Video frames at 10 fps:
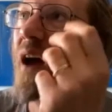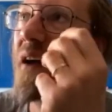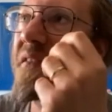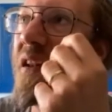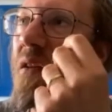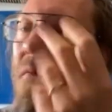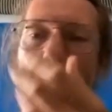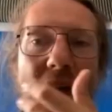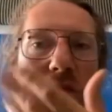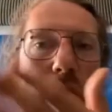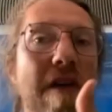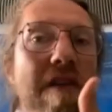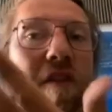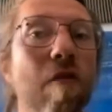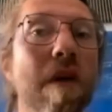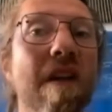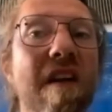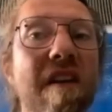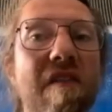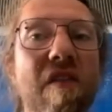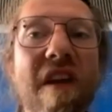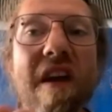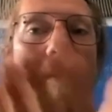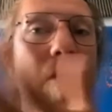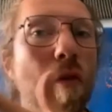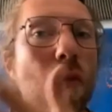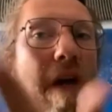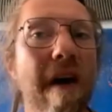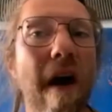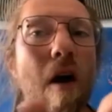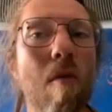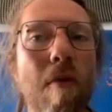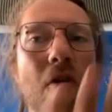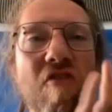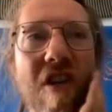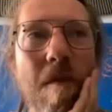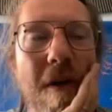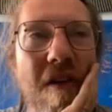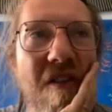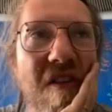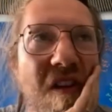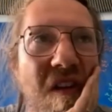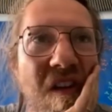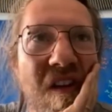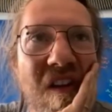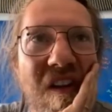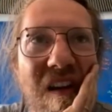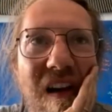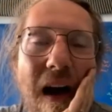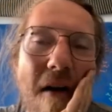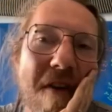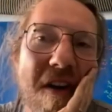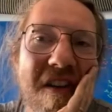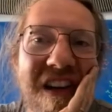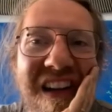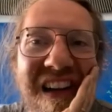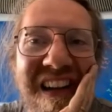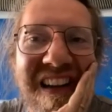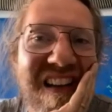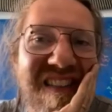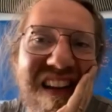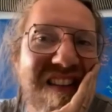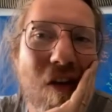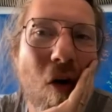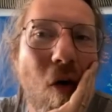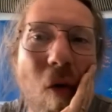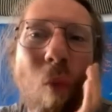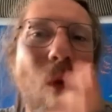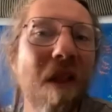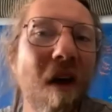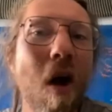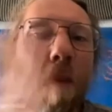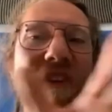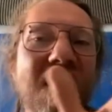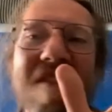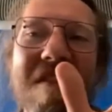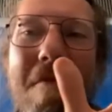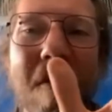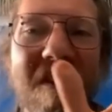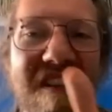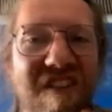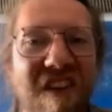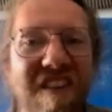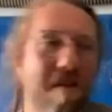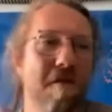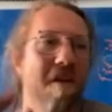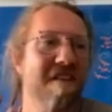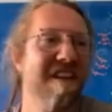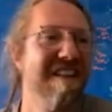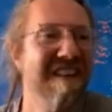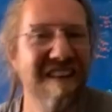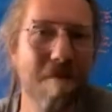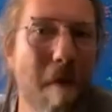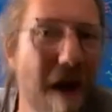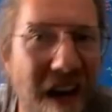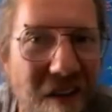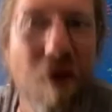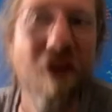that's why I said do it like this today, the way I approach it. But have fun. that's the whole 100% difference. It's fun. It's my mind.